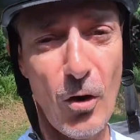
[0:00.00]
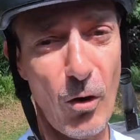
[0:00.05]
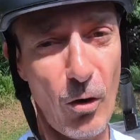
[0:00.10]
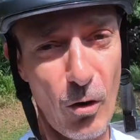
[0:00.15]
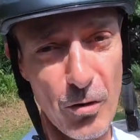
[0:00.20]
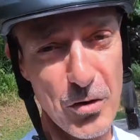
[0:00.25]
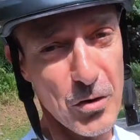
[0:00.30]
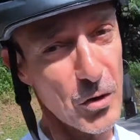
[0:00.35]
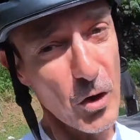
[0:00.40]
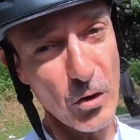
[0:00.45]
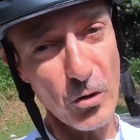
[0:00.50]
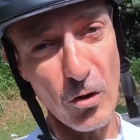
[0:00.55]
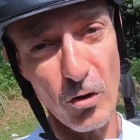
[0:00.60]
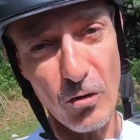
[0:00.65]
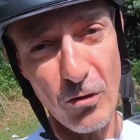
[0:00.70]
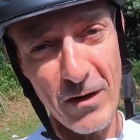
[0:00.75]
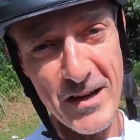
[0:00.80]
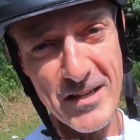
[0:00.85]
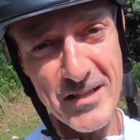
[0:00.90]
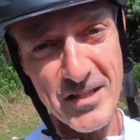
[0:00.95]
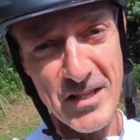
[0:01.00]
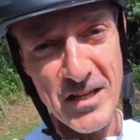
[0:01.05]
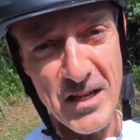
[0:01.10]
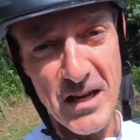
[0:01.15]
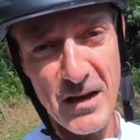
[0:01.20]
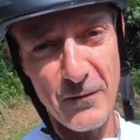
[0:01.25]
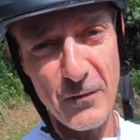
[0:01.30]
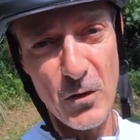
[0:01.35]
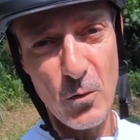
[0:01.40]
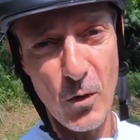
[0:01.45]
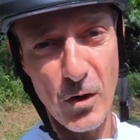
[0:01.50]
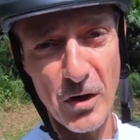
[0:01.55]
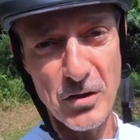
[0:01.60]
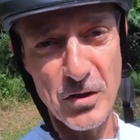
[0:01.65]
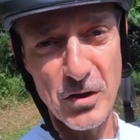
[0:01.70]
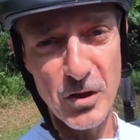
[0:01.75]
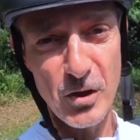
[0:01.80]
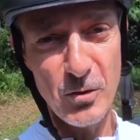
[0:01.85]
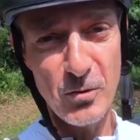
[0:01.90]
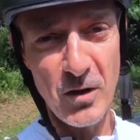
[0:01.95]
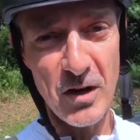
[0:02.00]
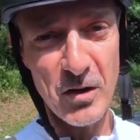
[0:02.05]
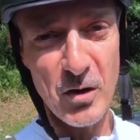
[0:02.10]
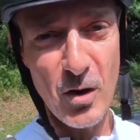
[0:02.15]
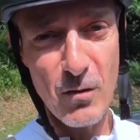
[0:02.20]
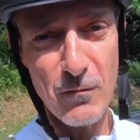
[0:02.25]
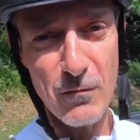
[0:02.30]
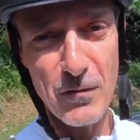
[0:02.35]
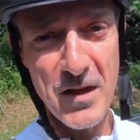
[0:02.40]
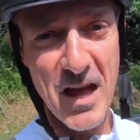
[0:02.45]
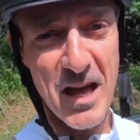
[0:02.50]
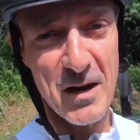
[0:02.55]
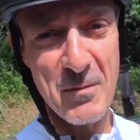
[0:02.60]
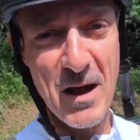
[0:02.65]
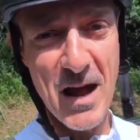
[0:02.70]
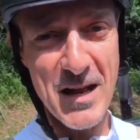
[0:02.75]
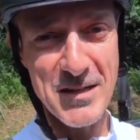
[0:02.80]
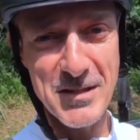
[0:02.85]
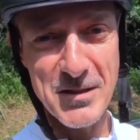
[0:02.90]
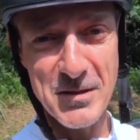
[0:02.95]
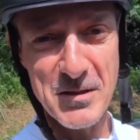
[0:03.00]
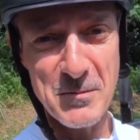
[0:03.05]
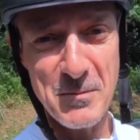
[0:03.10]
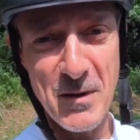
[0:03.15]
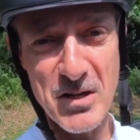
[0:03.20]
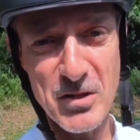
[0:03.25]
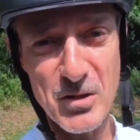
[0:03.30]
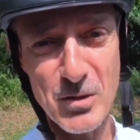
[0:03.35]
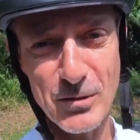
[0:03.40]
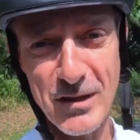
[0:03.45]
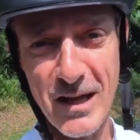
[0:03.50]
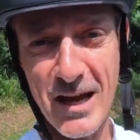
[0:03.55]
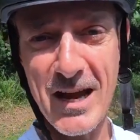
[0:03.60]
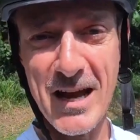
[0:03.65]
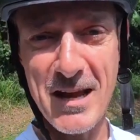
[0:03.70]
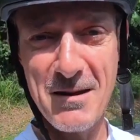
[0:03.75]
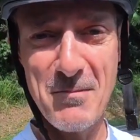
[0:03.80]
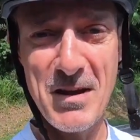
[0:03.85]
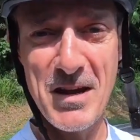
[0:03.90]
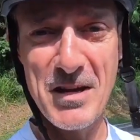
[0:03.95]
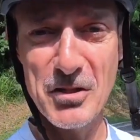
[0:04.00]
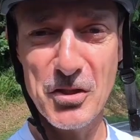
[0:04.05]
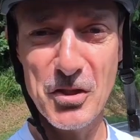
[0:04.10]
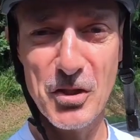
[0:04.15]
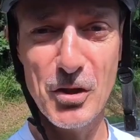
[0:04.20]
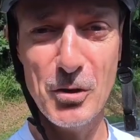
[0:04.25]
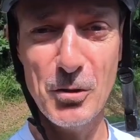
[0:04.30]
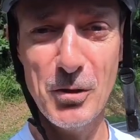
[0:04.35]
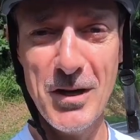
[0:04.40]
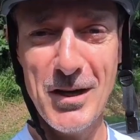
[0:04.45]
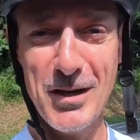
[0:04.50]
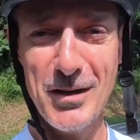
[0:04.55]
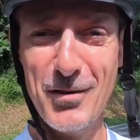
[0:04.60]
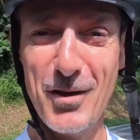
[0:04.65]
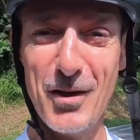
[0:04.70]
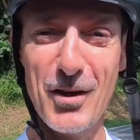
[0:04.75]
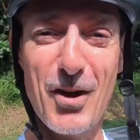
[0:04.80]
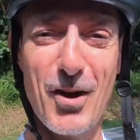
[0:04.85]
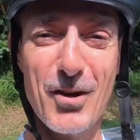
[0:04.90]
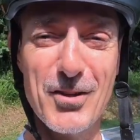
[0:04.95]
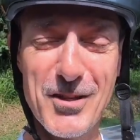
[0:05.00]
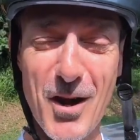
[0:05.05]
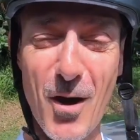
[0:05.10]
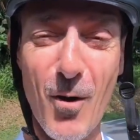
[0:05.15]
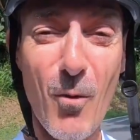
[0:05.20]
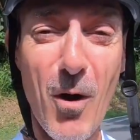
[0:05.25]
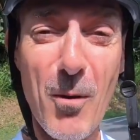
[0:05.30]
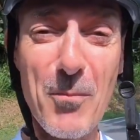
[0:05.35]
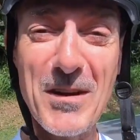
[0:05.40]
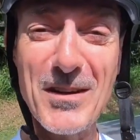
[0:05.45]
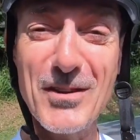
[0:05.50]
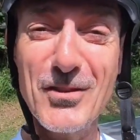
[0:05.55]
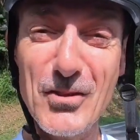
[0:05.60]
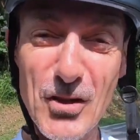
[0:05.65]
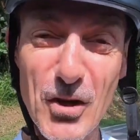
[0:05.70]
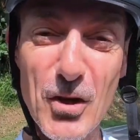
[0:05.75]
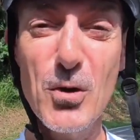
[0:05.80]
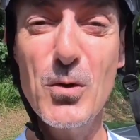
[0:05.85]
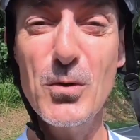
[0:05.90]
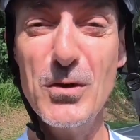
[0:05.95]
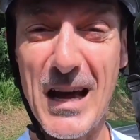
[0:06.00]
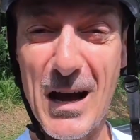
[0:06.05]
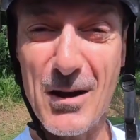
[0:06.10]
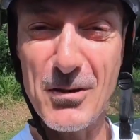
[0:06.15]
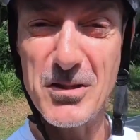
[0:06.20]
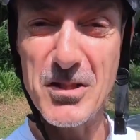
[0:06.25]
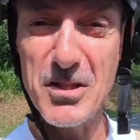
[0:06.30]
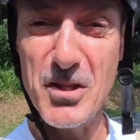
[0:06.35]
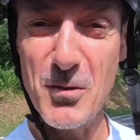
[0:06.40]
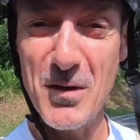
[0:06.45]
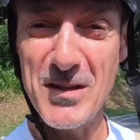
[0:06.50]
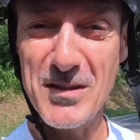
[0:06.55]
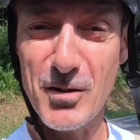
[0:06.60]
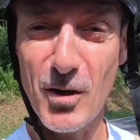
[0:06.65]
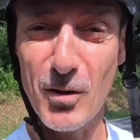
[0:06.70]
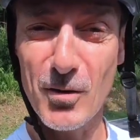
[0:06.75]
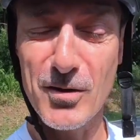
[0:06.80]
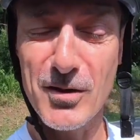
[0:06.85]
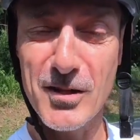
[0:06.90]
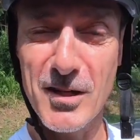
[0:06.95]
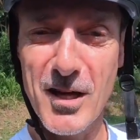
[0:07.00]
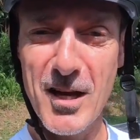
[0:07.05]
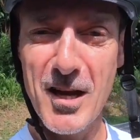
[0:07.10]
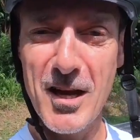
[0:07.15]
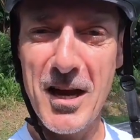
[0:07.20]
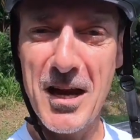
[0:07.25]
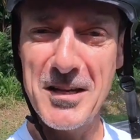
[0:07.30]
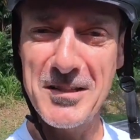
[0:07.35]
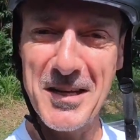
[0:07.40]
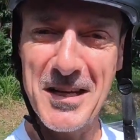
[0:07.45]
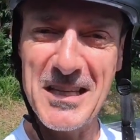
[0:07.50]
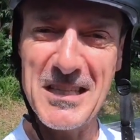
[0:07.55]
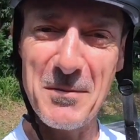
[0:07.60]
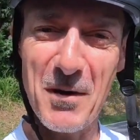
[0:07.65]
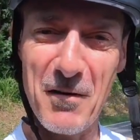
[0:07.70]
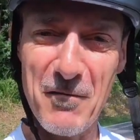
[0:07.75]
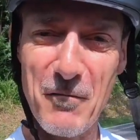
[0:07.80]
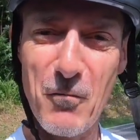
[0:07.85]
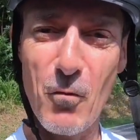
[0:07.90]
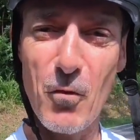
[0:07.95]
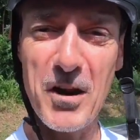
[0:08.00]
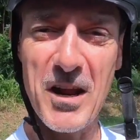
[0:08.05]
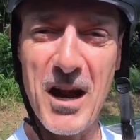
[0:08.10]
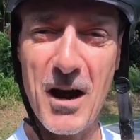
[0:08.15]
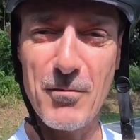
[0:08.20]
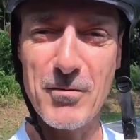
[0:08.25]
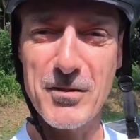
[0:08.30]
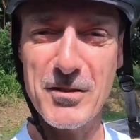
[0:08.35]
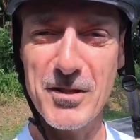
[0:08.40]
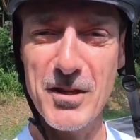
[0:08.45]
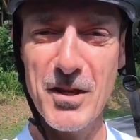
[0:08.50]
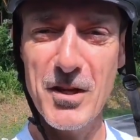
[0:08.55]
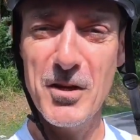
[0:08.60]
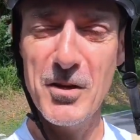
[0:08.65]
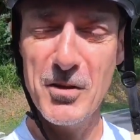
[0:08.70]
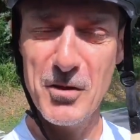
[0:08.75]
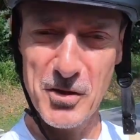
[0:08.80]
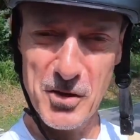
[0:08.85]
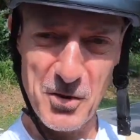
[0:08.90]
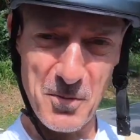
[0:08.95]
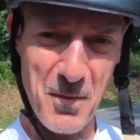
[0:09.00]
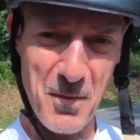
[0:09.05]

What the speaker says: Or you could go crazy if you wanted to and go for the Adam Hansen Special, the handmade shoe that costs a whopping $2,000 and takes about 40 hours to